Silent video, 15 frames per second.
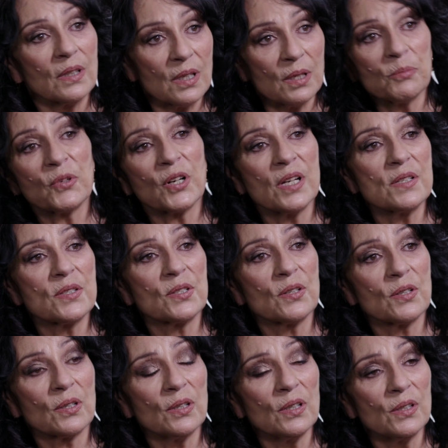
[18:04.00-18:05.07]
The Emperor has
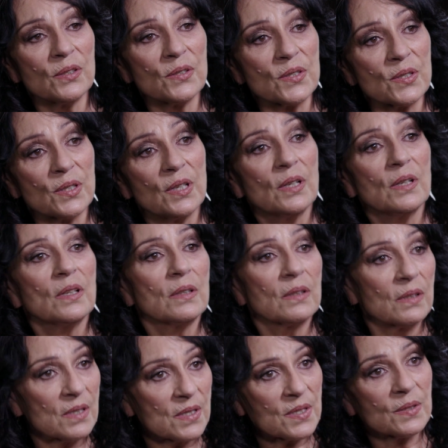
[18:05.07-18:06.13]
no clothes.
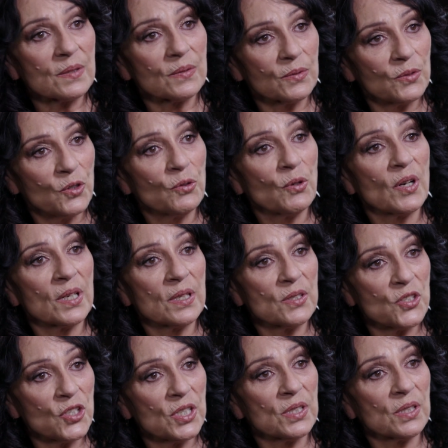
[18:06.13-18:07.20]
This new right
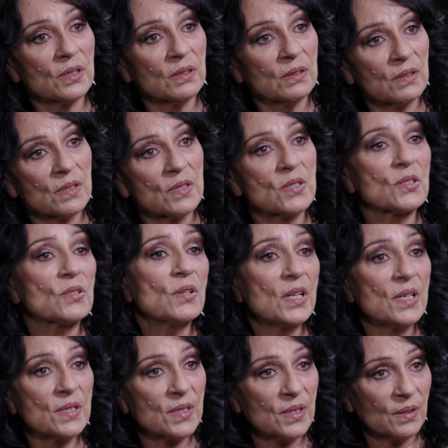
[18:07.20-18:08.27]
agenda is
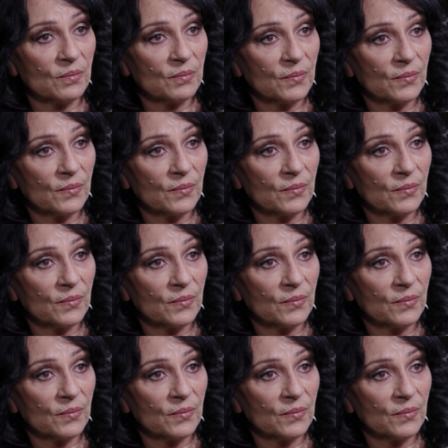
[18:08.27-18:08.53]
crazy.